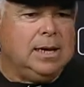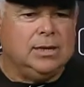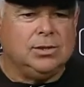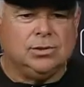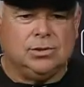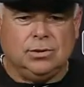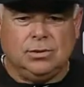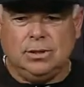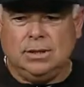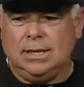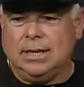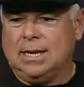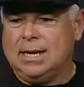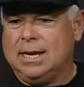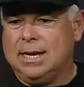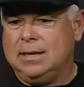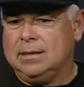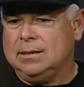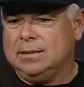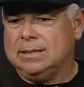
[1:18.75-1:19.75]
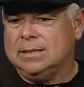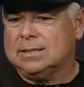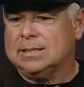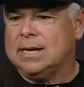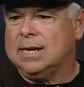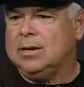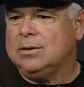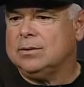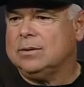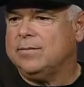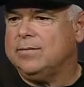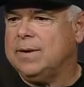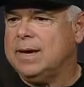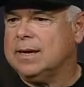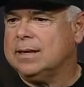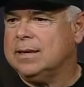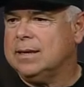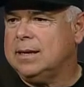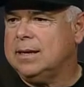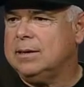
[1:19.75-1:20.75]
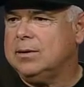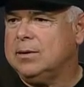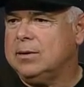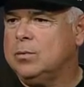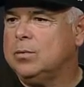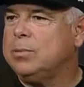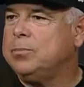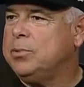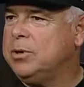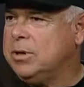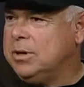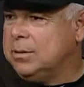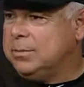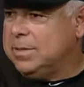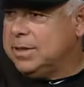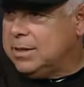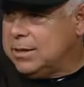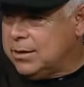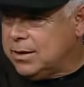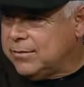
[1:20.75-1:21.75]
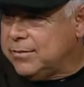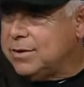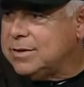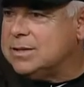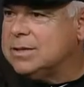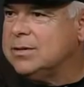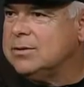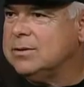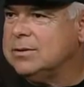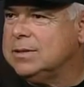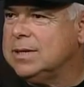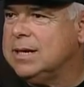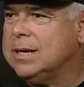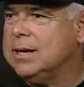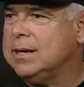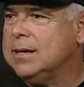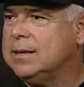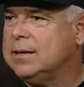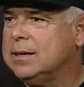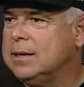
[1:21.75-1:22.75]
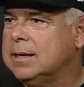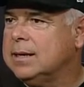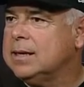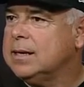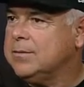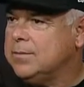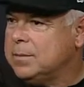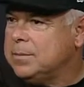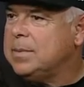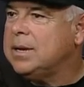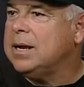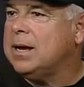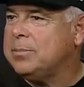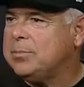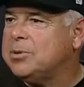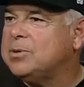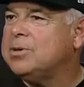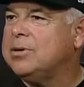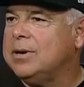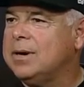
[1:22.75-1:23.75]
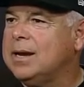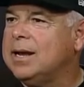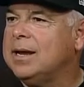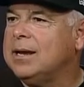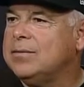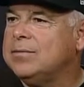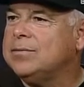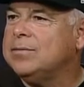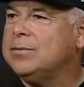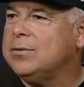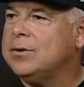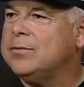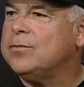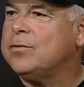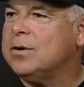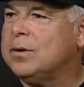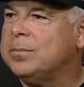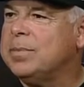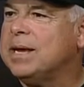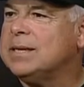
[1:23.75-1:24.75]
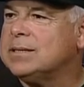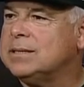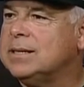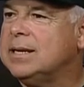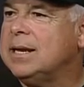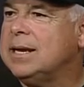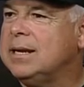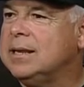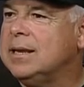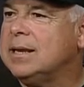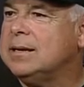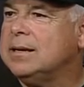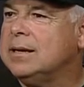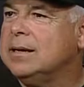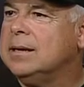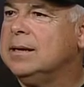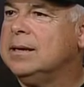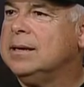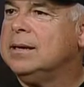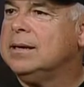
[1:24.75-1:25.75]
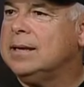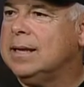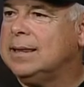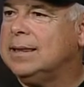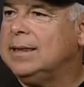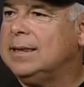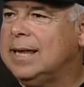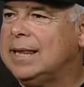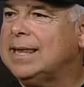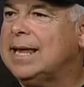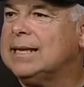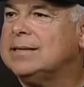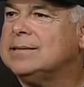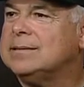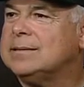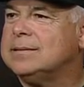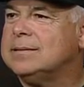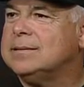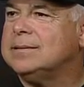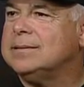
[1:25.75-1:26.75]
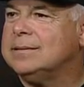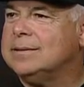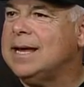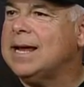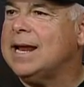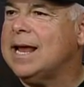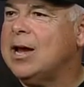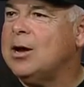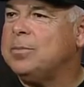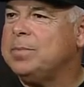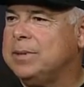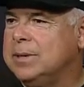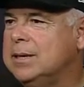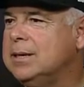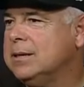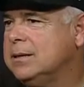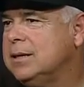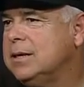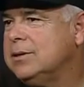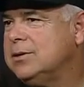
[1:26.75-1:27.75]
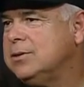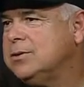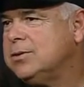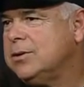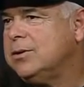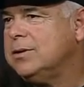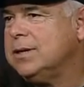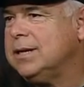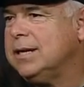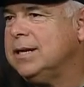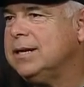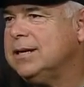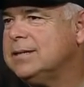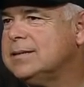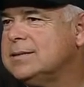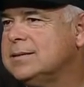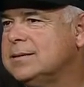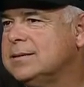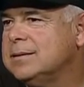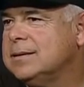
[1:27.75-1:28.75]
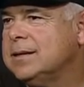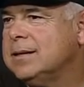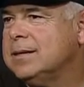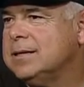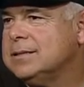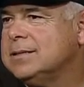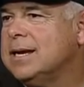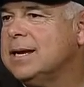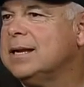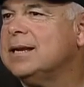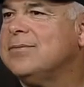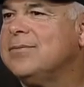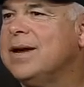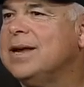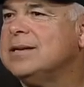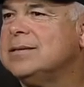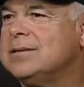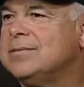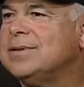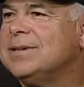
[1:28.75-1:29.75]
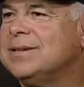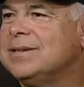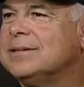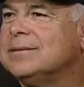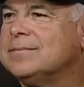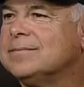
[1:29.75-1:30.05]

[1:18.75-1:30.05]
I certainly can't discount the fact that you know we're putting them in there every single day and, and giving them an opportunity to have three or four at bats a day. That, that, that that's not helping. It, it certainly is, and he's taking advantage of it.